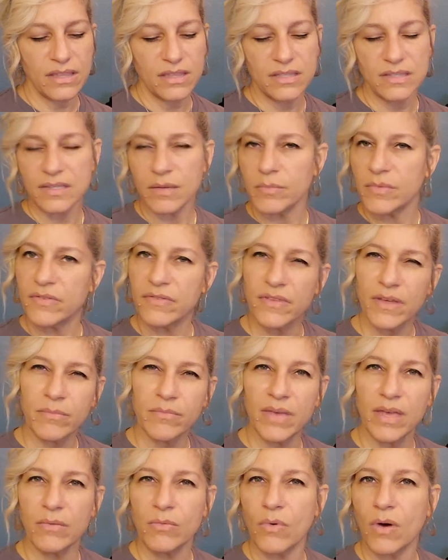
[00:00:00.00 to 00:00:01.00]
some of
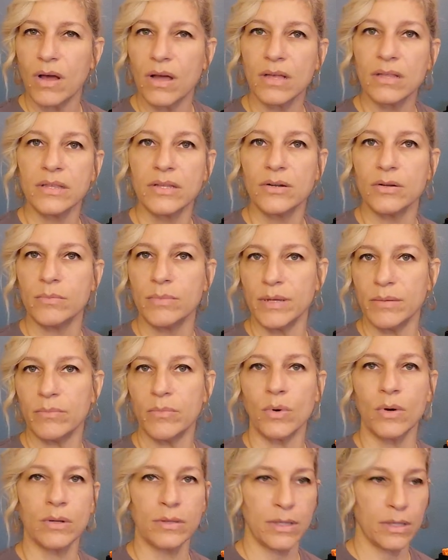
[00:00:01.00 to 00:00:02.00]
them may want a little bit
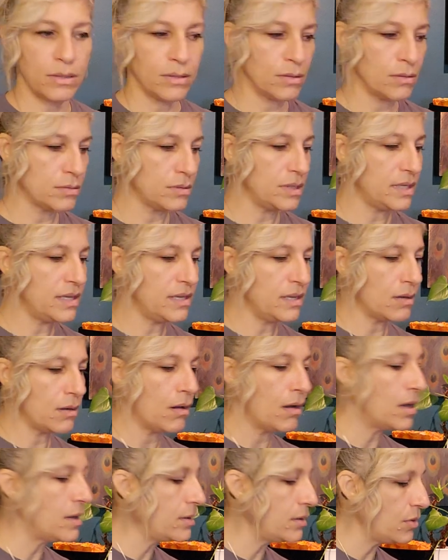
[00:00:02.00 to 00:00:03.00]
more than they're leading
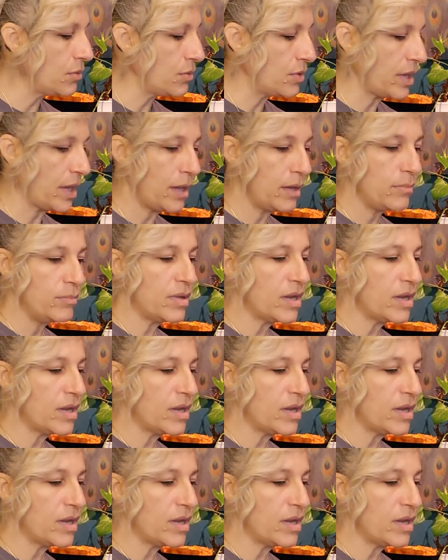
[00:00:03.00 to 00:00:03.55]
on, okay?